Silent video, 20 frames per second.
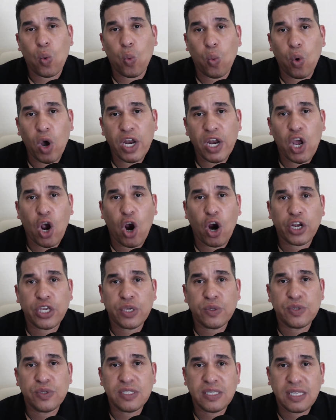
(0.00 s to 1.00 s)
What are
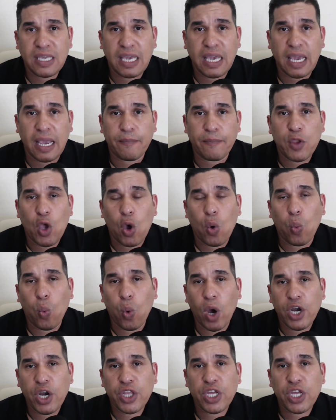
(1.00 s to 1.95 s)
you seeing? What